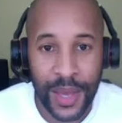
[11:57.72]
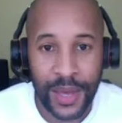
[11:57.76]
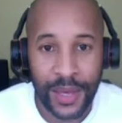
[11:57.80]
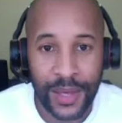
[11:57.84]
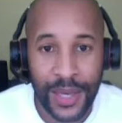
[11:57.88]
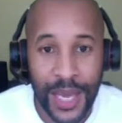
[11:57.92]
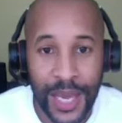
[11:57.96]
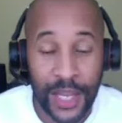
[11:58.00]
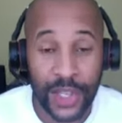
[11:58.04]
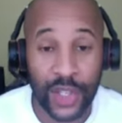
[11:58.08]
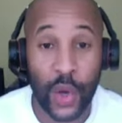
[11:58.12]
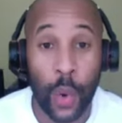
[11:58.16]

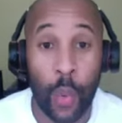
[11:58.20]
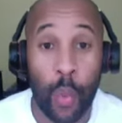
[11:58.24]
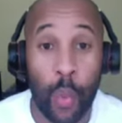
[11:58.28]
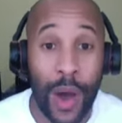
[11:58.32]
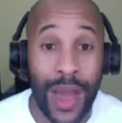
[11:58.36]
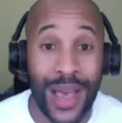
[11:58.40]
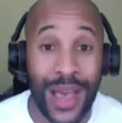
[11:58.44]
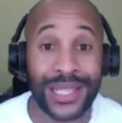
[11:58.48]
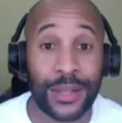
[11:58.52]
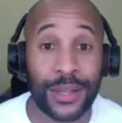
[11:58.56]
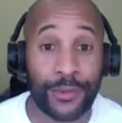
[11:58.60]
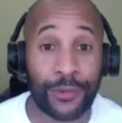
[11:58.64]
Yeah. So
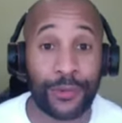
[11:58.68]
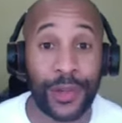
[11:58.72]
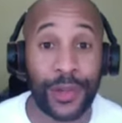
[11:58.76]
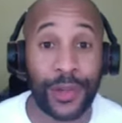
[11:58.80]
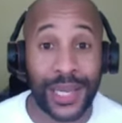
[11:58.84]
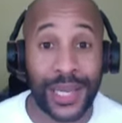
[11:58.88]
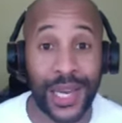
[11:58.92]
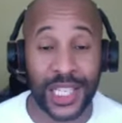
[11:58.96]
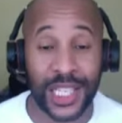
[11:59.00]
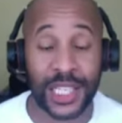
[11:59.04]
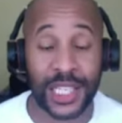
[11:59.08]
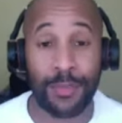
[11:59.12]
what is a
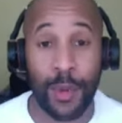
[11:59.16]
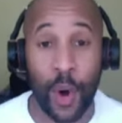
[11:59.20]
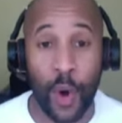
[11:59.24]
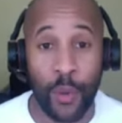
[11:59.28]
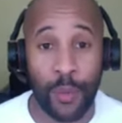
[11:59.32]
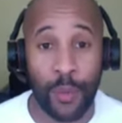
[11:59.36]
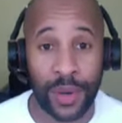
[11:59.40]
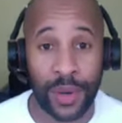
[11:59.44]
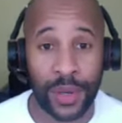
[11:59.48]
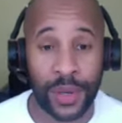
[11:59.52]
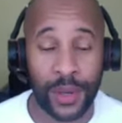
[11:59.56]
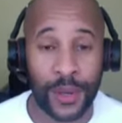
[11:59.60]
Phoenix
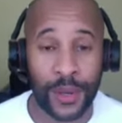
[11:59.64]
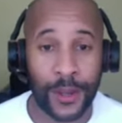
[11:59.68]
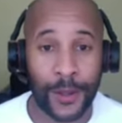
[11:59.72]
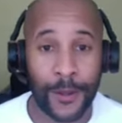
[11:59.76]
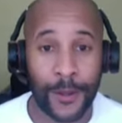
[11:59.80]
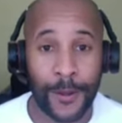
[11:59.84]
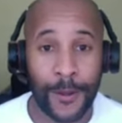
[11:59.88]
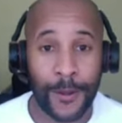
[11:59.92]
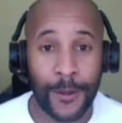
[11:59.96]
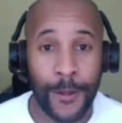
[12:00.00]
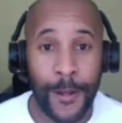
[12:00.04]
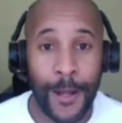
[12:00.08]
moment,
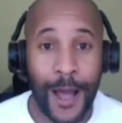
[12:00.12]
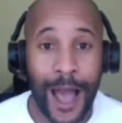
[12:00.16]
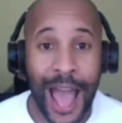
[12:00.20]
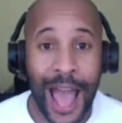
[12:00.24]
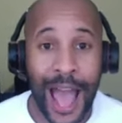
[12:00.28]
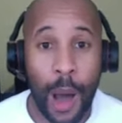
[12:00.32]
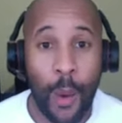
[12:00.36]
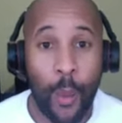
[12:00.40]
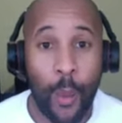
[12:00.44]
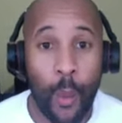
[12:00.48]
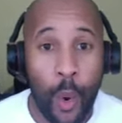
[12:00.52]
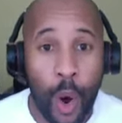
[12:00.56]

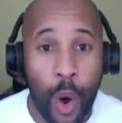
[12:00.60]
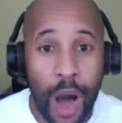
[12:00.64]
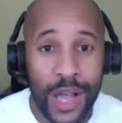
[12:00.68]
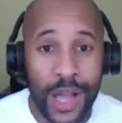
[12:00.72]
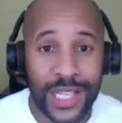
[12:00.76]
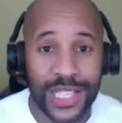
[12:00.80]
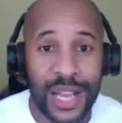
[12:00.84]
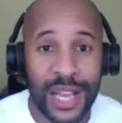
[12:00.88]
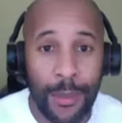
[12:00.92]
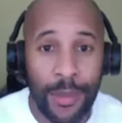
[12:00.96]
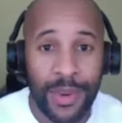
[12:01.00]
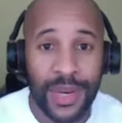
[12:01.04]
and what are
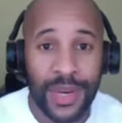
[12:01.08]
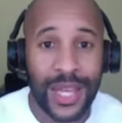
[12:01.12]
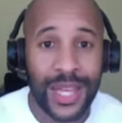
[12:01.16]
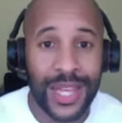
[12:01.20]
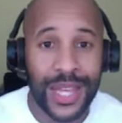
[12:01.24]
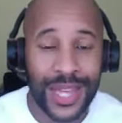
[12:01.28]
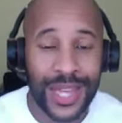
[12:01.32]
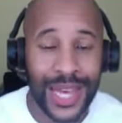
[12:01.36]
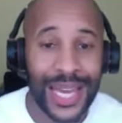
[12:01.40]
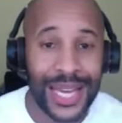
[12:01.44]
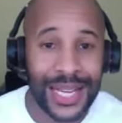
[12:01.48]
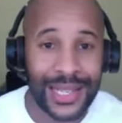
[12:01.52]
some of the
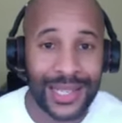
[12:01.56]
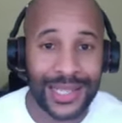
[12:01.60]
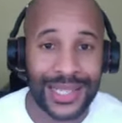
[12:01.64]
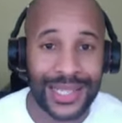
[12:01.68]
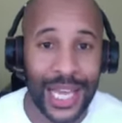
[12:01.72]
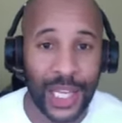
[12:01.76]
things